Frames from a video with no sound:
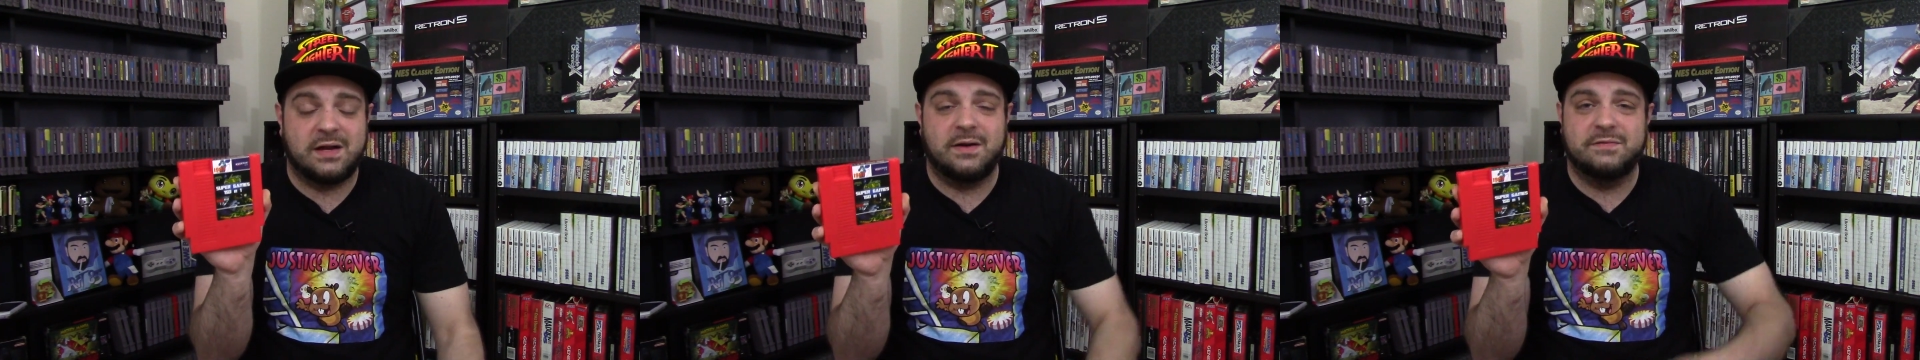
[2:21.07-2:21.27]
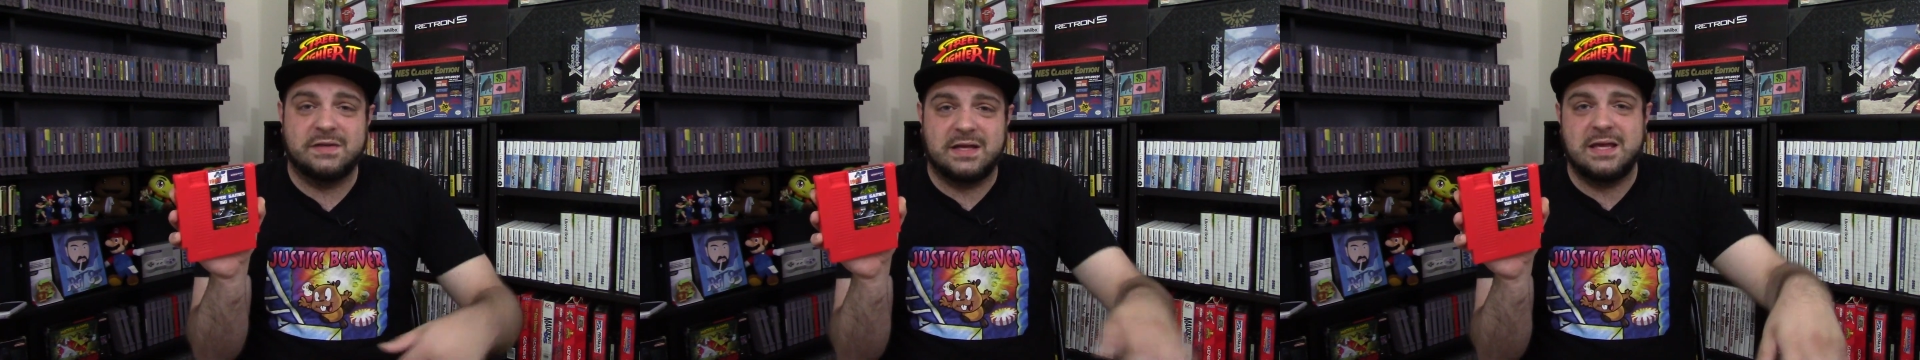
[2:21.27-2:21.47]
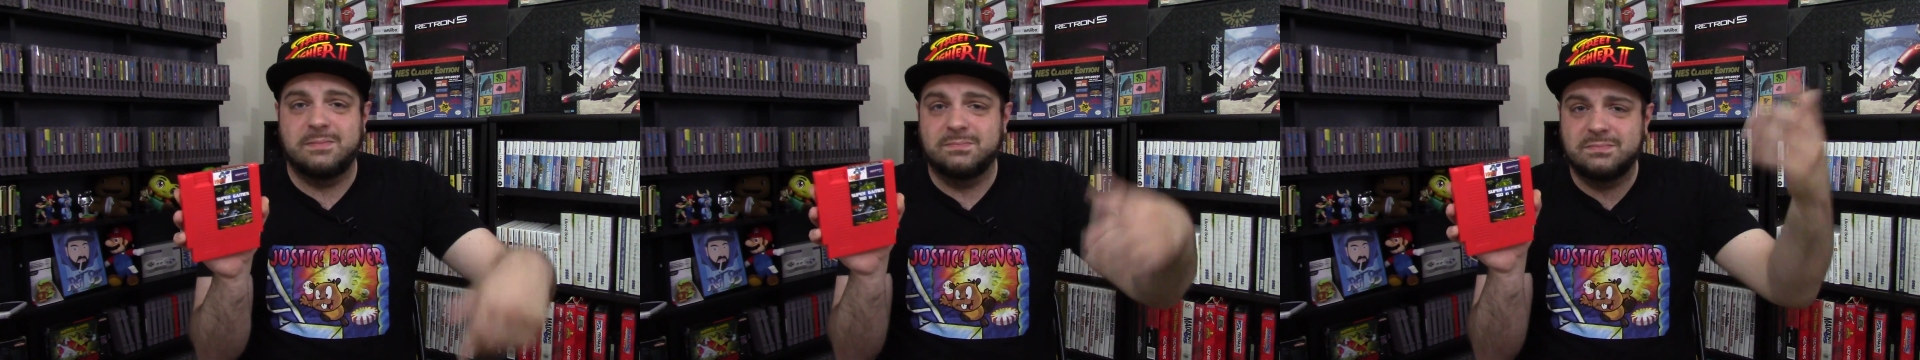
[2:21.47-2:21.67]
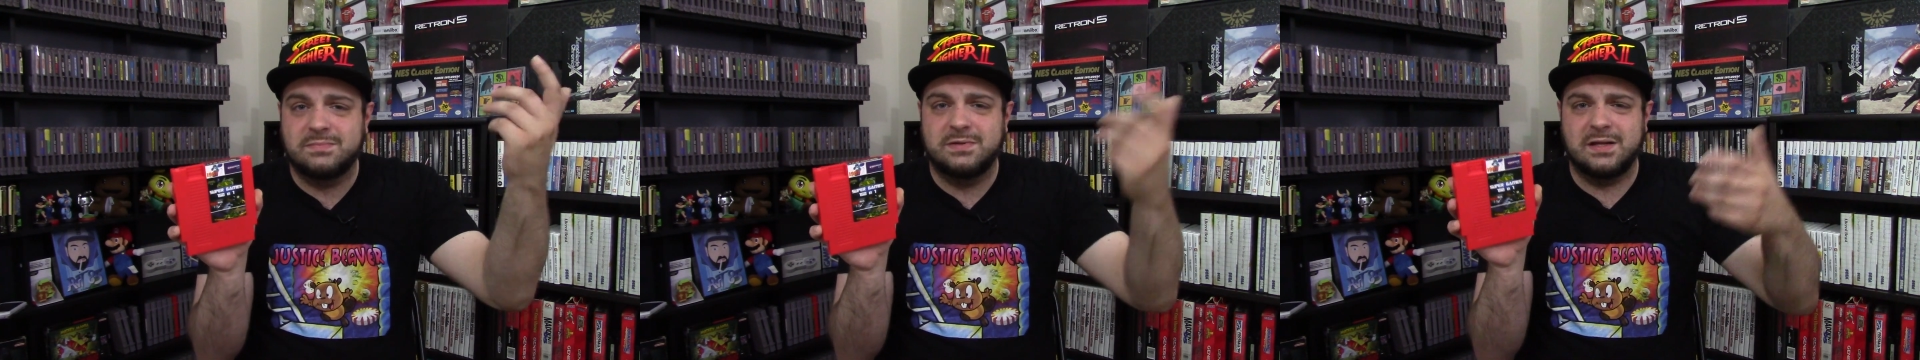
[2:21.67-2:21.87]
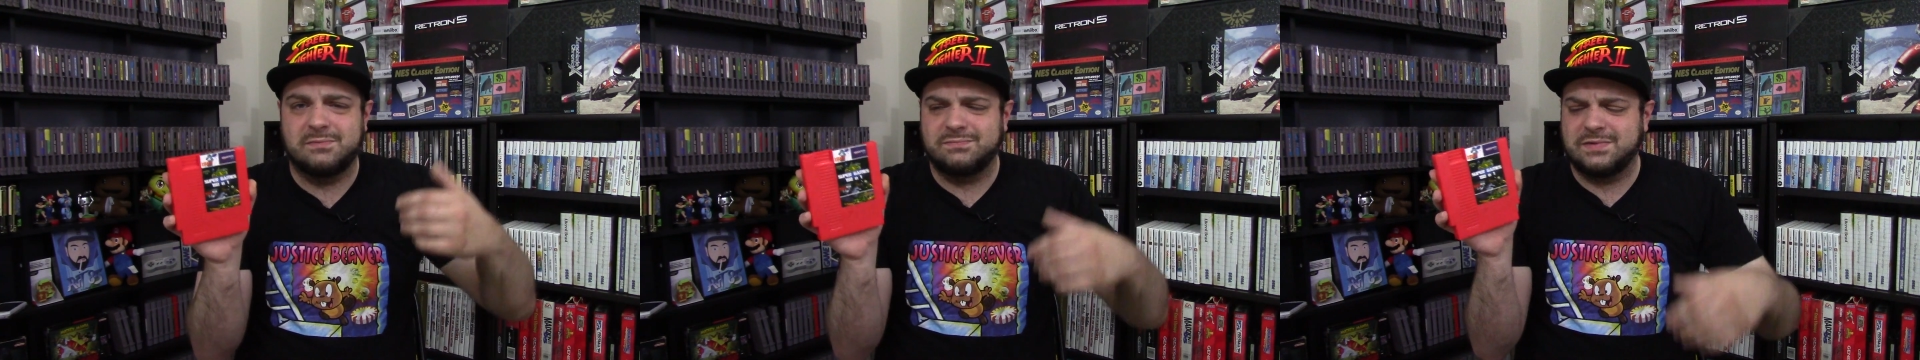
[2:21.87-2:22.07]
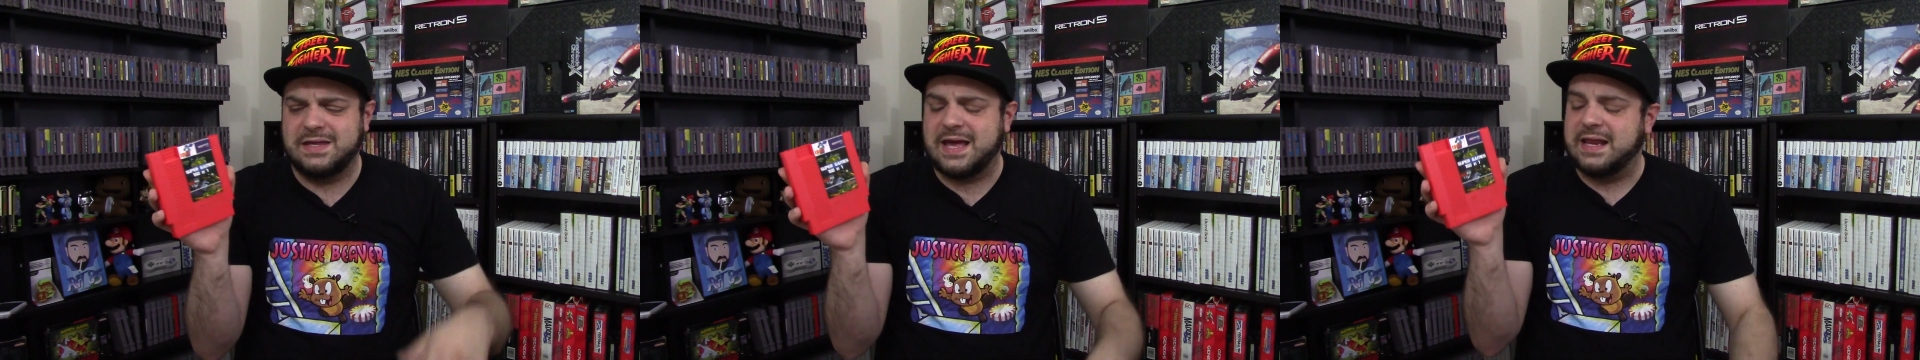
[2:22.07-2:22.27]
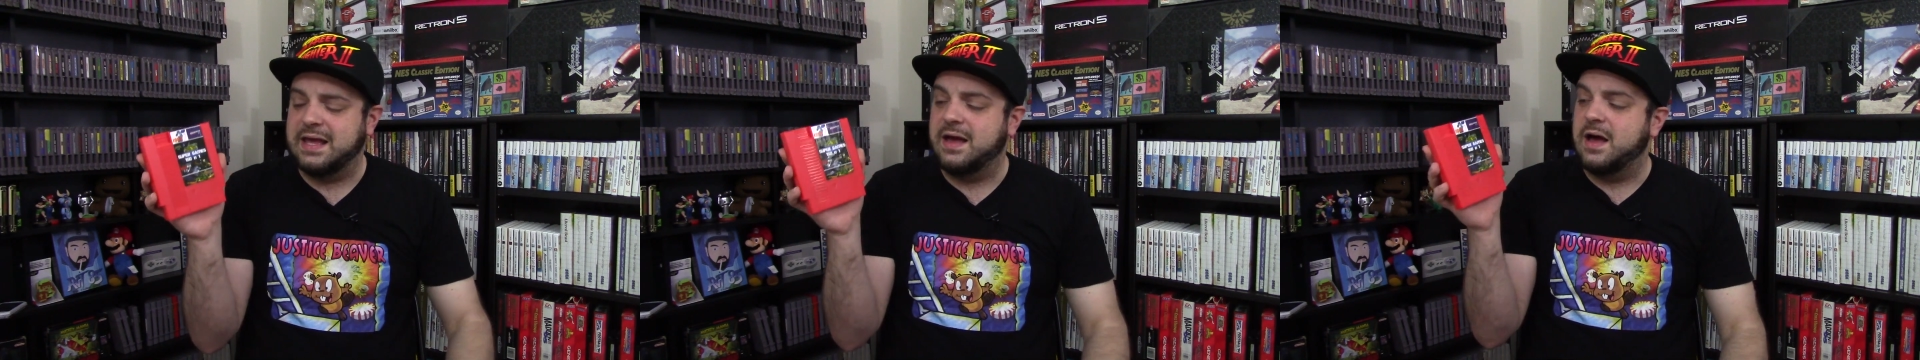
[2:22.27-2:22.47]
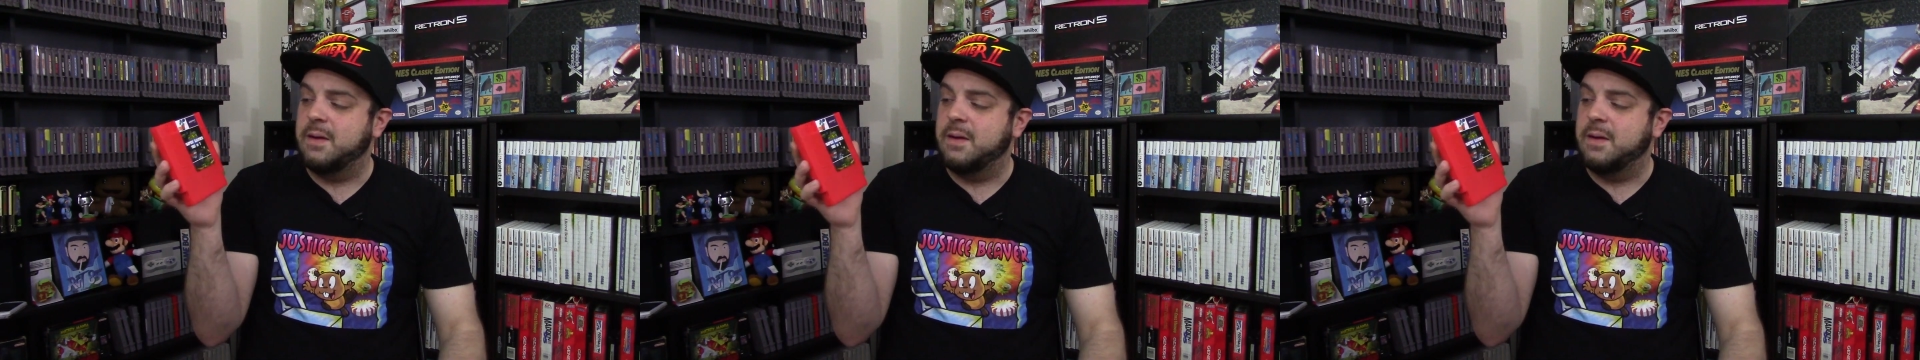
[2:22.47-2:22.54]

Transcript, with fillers: I don't have to keep, you know, getting